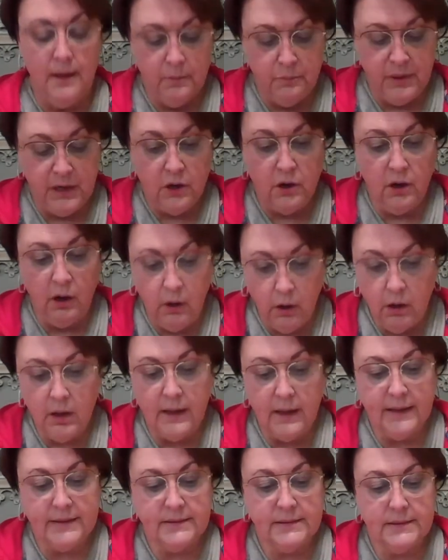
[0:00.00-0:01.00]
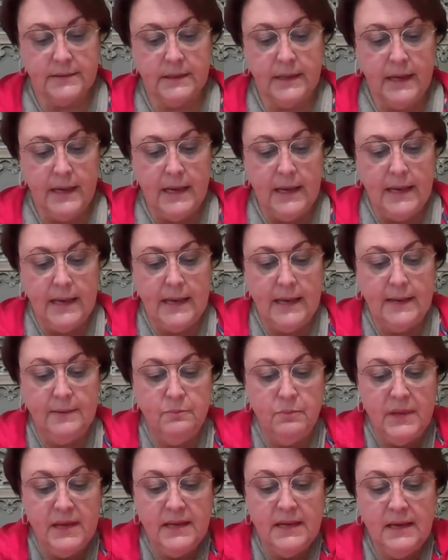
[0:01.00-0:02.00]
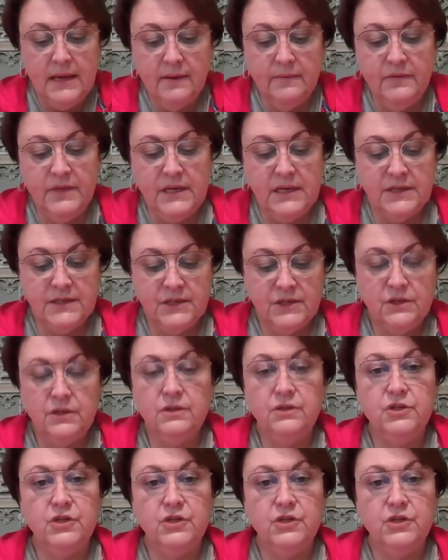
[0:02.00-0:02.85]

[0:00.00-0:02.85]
because in many of these